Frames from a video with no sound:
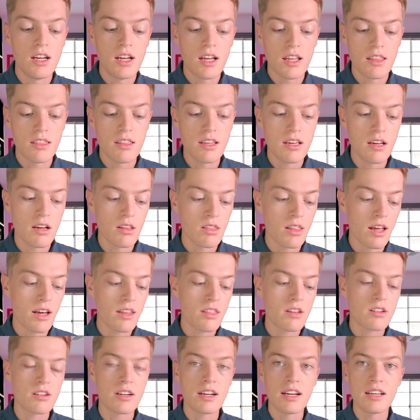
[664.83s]
The
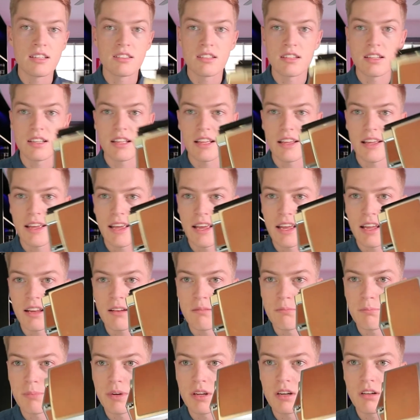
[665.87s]
leather isn't in
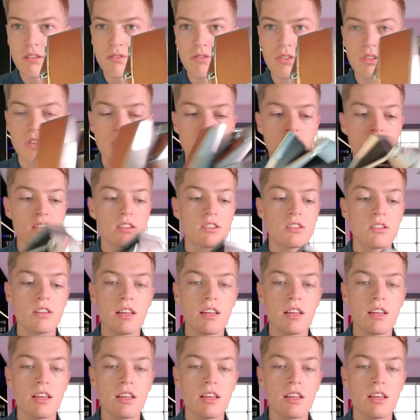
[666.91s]
beautiful condition,